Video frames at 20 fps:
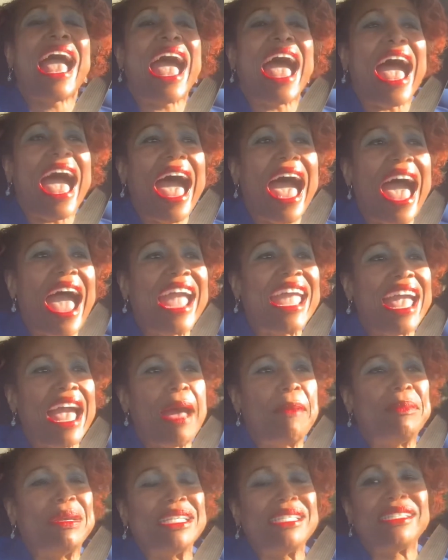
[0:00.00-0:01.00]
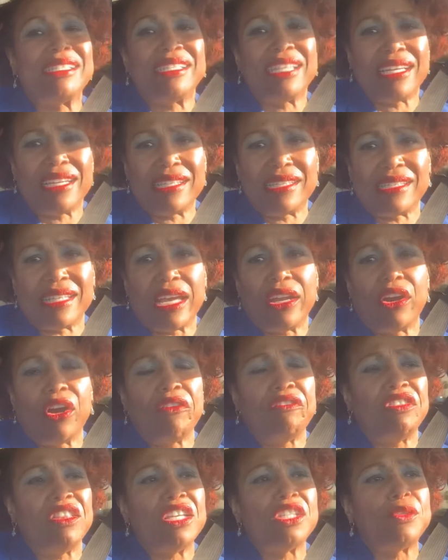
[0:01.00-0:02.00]
I am a citizen
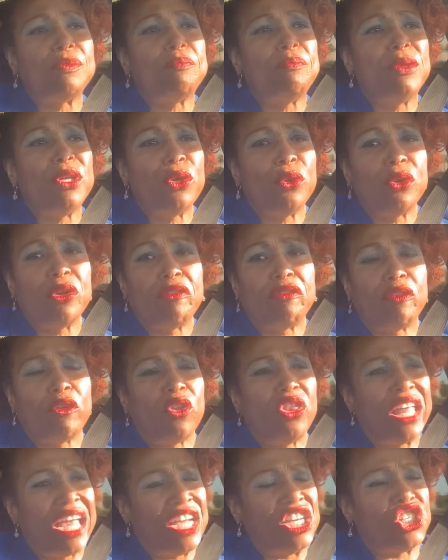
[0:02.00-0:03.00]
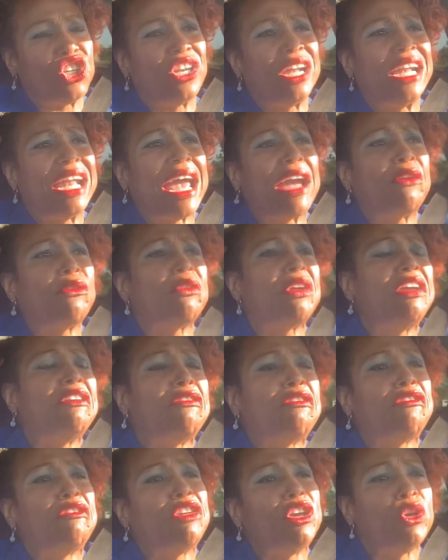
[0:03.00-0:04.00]
of this beautiful nation, and I
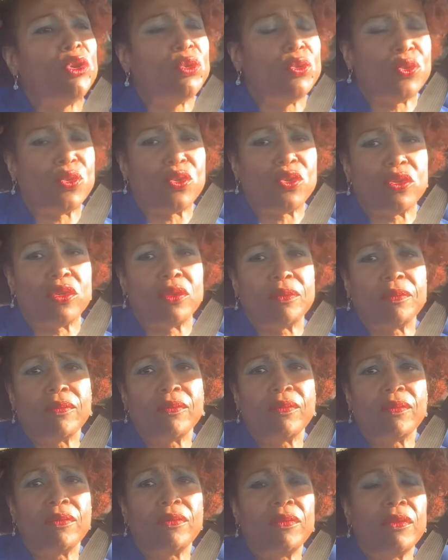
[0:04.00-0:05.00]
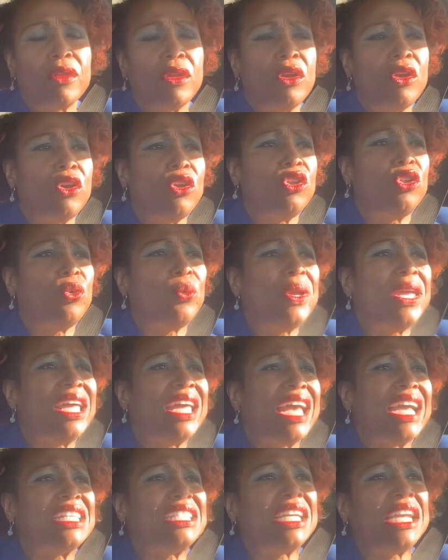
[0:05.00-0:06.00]
refuse to
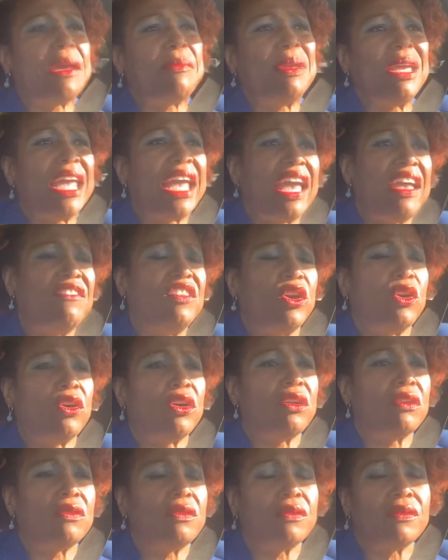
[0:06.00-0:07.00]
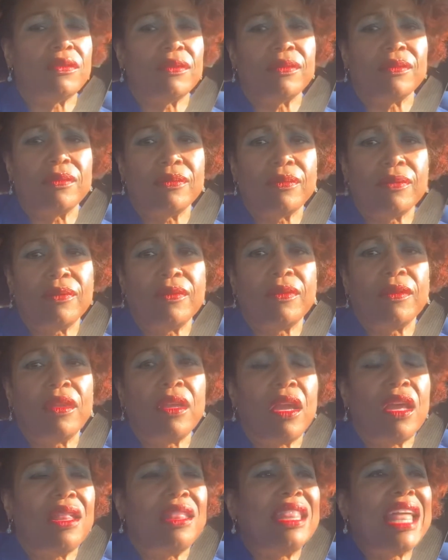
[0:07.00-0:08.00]
engage in a behavior
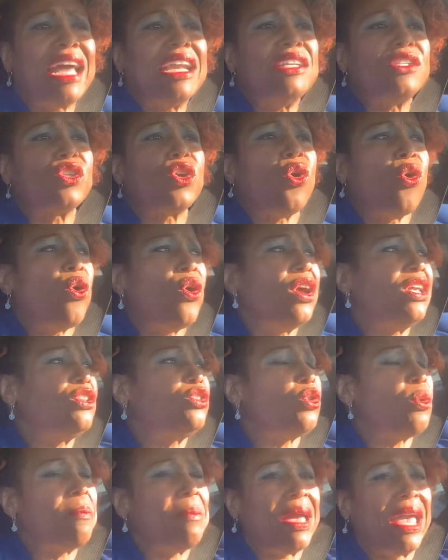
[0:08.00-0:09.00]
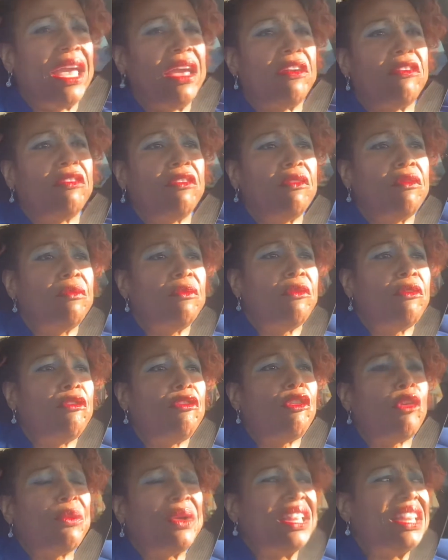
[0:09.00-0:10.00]
that is going to make
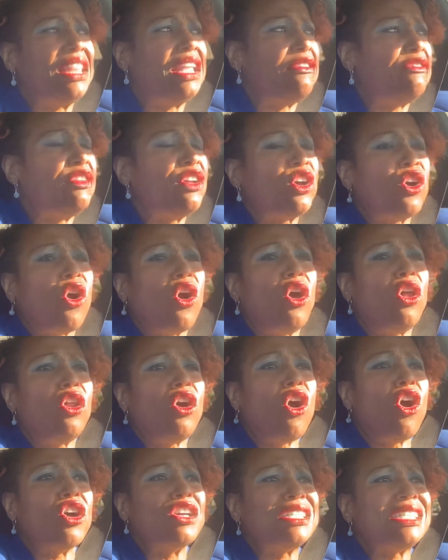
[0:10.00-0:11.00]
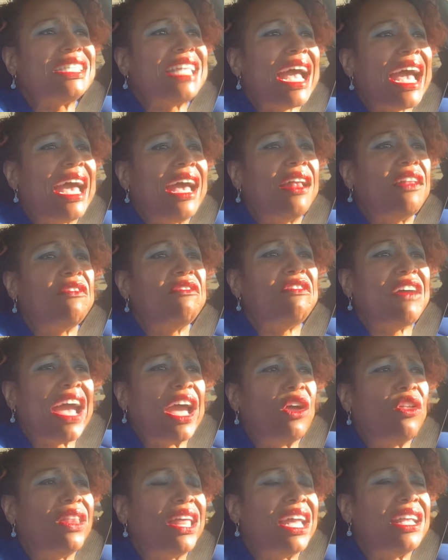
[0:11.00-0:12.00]
for a difficult, hostile,
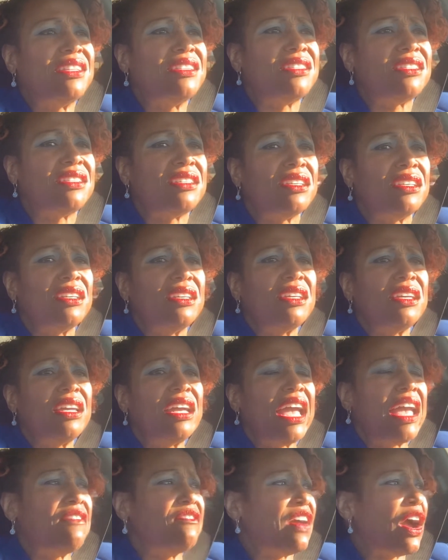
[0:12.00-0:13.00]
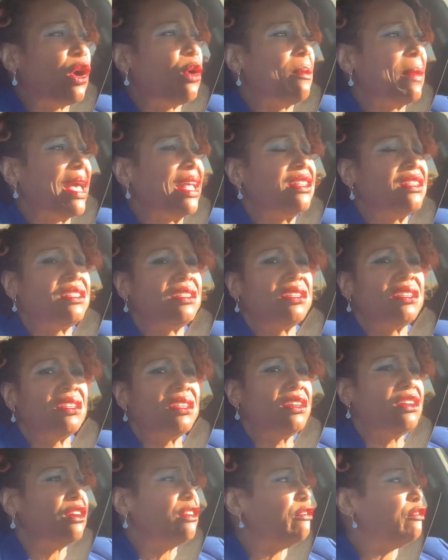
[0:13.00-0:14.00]
violent environment
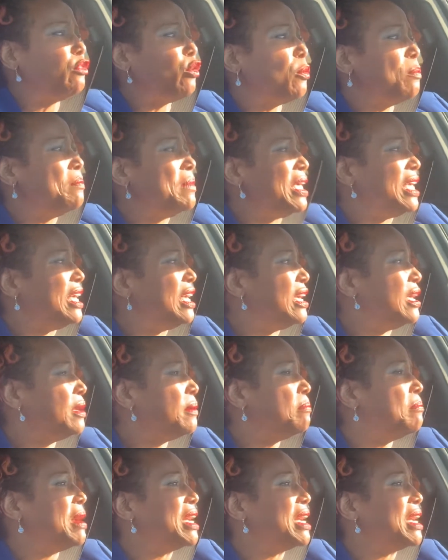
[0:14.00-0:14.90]
for me, my